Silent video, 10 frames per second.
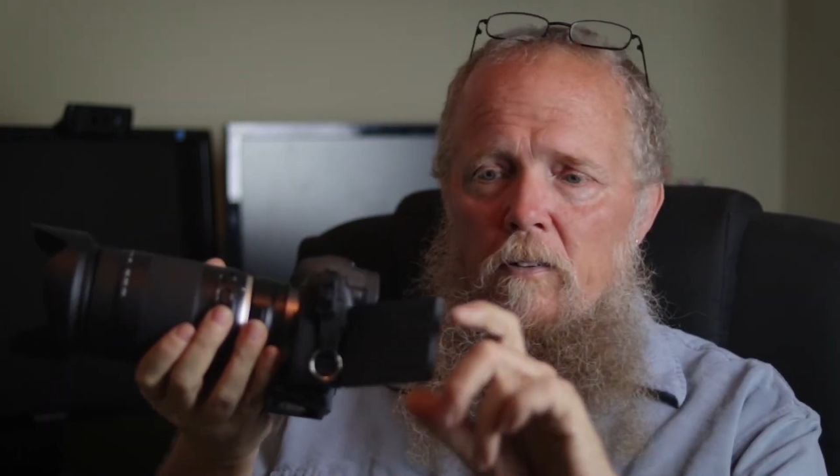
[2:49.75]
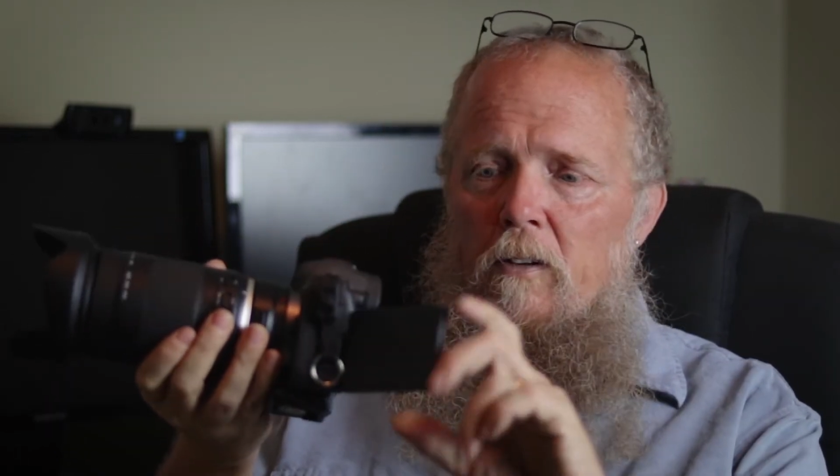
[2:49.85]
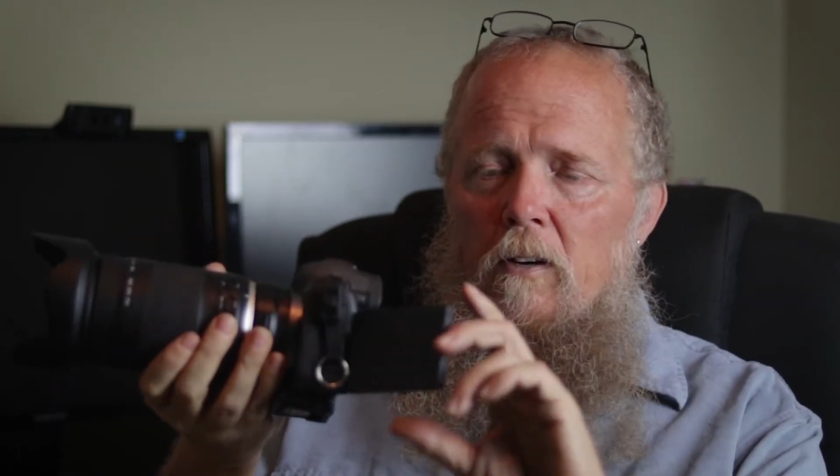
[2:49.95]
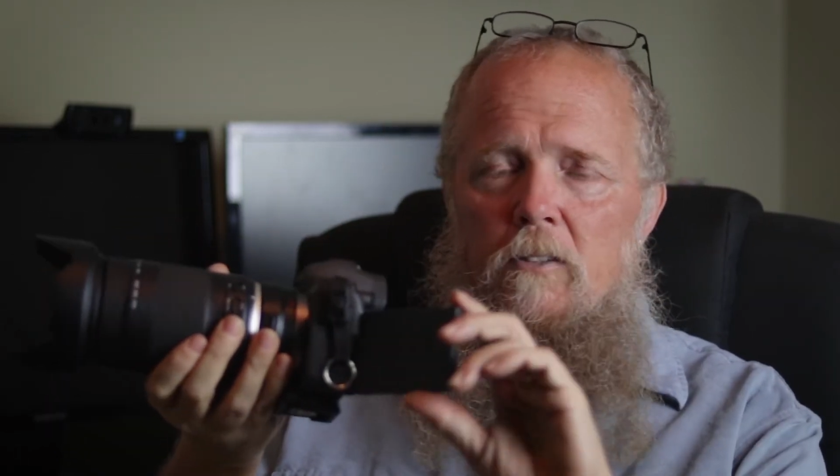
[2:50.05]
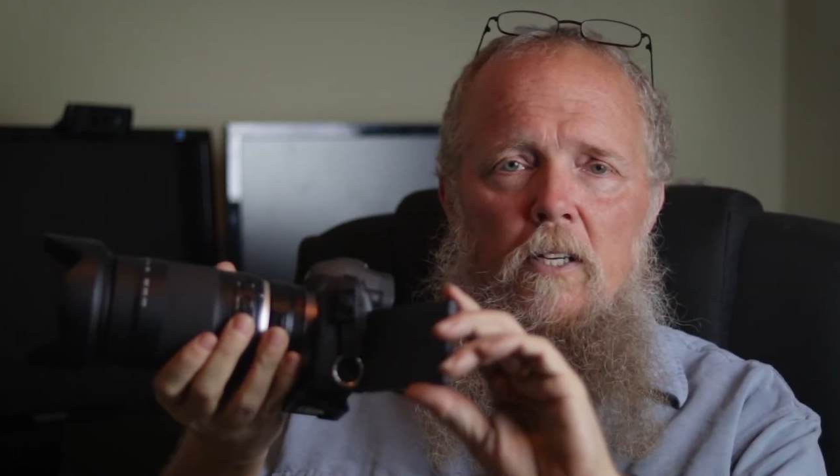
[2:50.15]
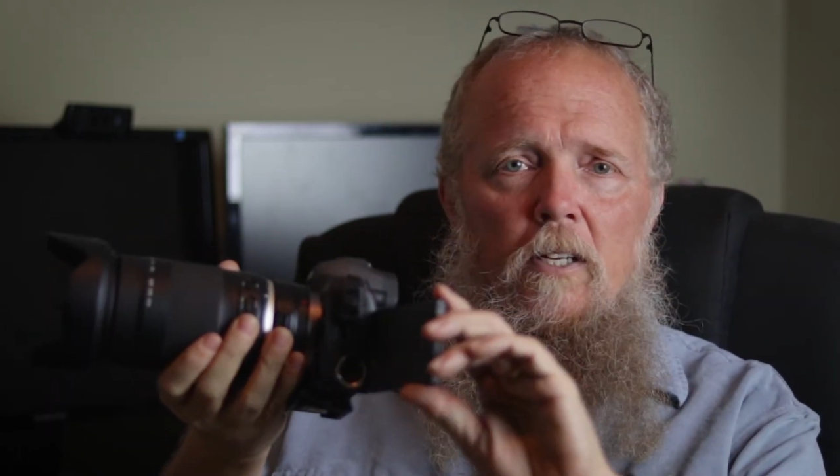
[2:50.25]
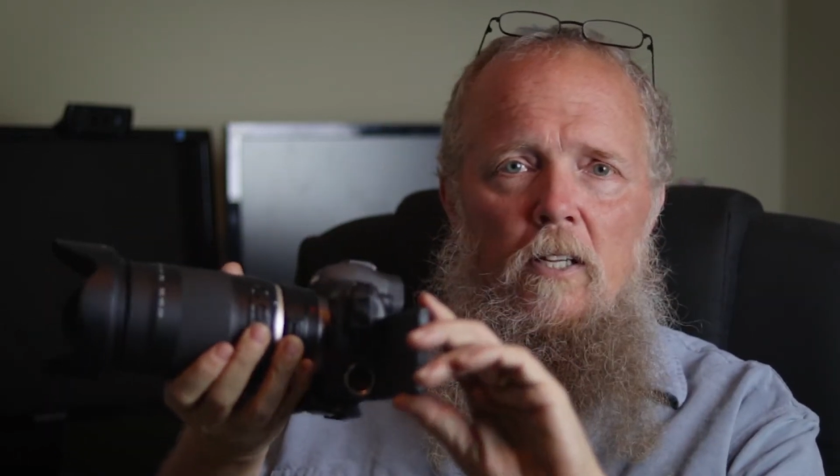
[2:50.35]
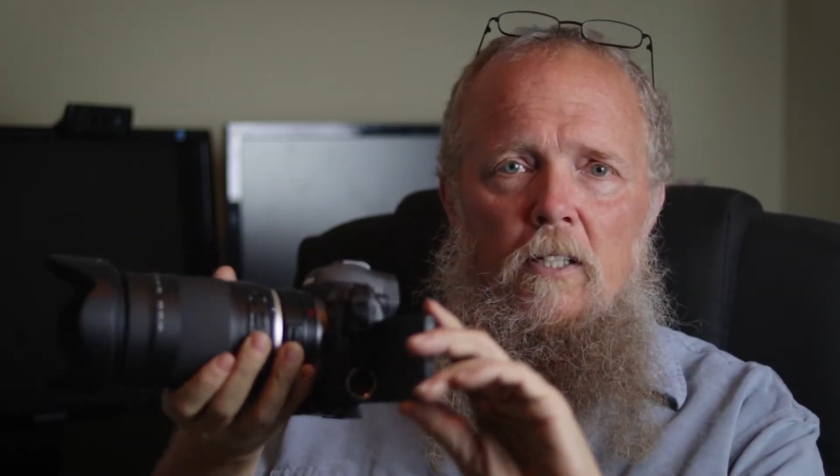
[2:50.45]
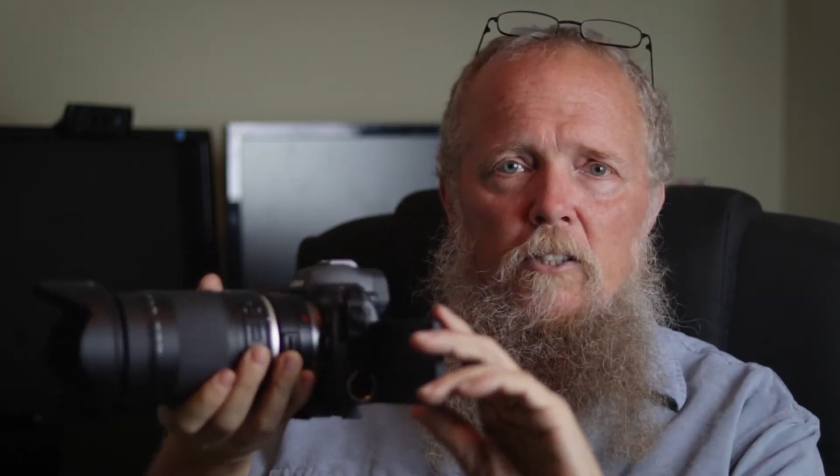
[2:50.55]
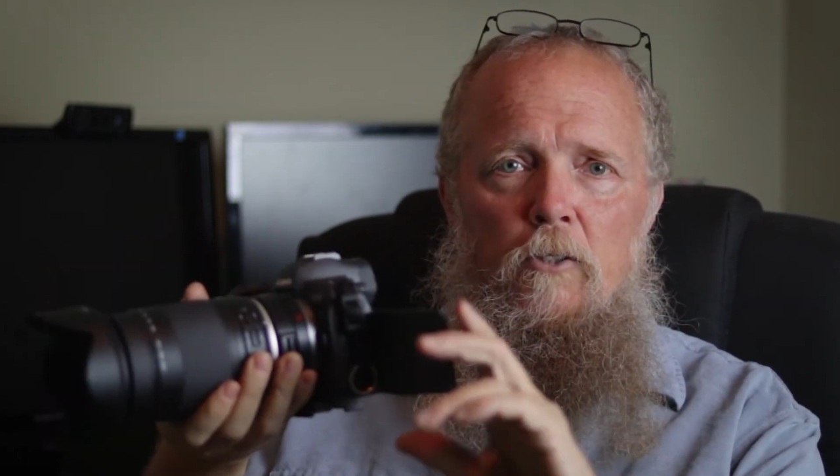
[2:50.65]
the
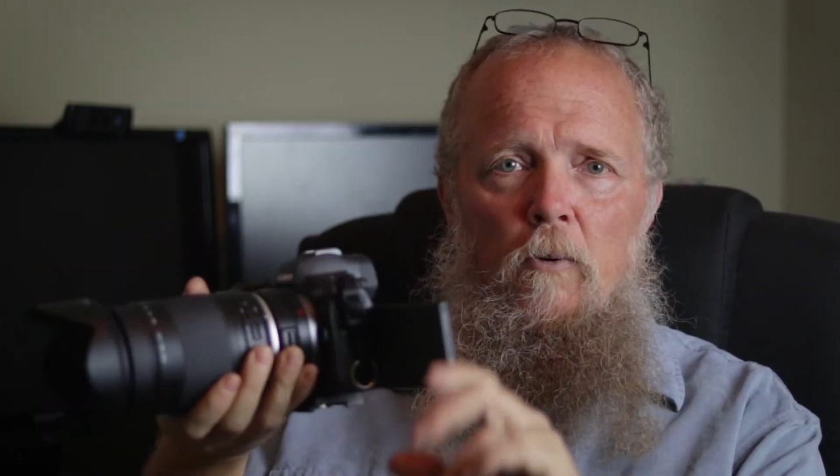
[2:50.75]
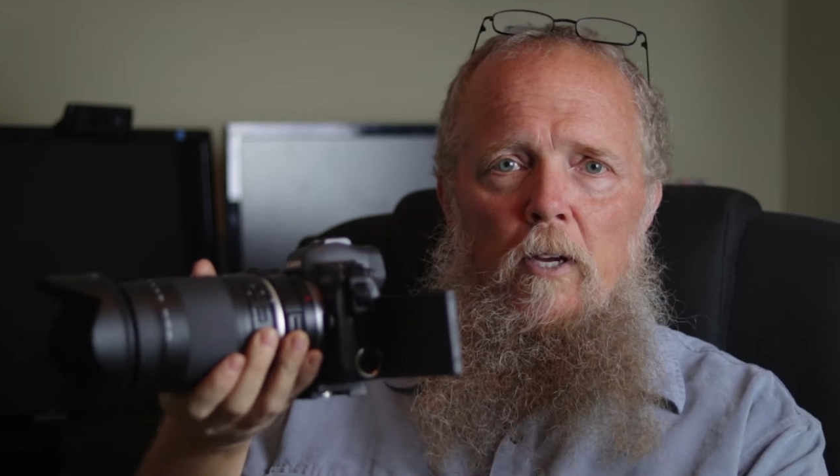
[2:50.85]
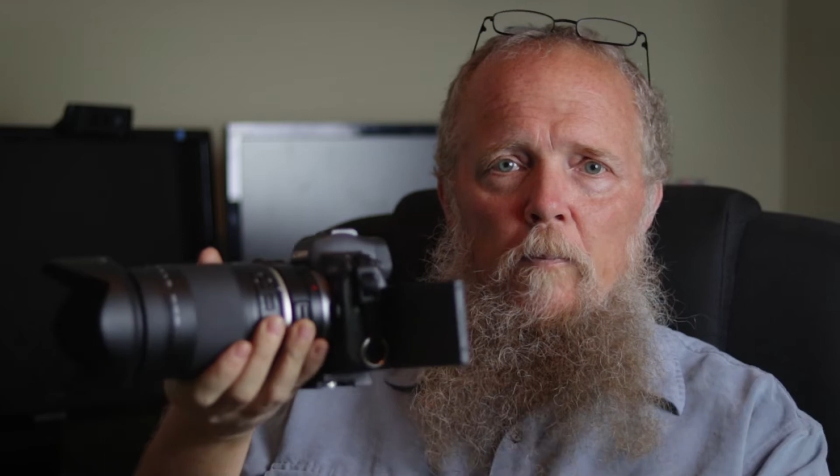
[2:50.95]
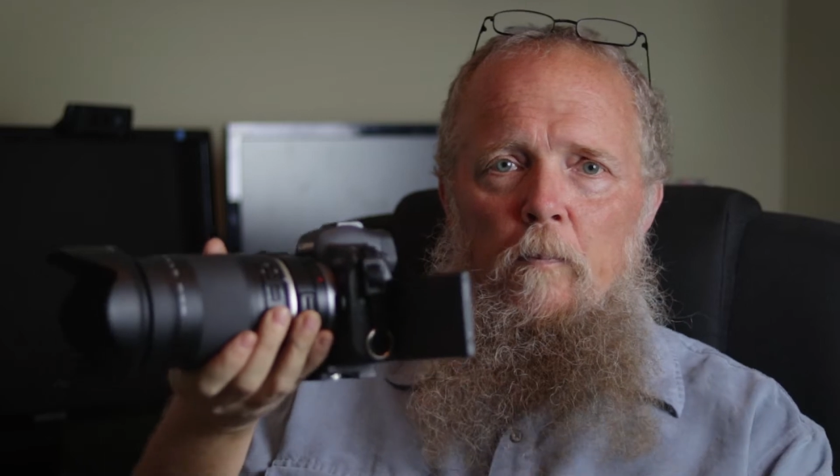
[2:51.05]
articulated screen.